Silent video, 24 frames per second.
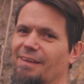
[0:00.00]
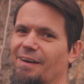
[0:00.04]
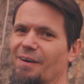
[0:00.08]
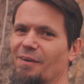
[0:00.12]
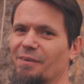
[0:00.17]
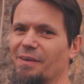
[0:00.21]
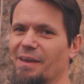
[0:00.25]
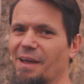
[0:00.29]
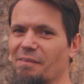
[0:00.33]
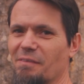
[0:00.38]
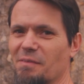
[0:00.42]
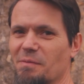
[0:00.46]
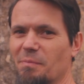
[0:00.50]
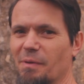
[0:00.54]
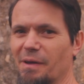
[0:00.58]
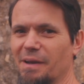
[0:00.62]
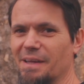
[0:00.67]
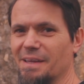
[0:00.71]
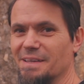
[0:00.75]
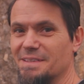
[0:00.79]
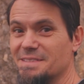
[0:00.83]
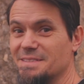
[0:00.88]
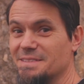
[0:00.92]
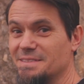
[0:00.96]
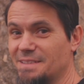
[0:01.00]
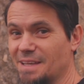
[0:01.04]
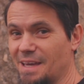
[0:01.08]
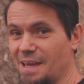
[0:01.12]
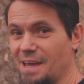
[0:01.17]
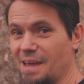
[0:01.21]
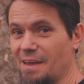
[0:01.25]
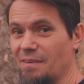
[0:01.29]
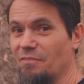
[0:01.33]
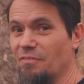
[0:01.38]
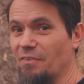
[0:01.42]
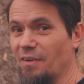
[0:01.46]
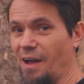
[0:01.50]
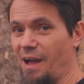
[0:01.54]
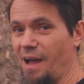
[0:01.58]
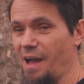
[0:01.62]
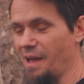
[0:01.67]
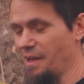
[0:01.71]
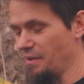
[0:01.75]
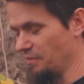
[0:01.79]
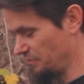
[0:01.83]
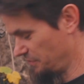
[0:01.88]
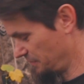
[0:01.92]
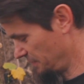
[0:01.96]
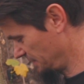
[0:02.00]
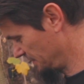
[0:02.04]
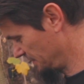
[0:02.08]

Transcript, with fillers: Okay everybody, it's day five,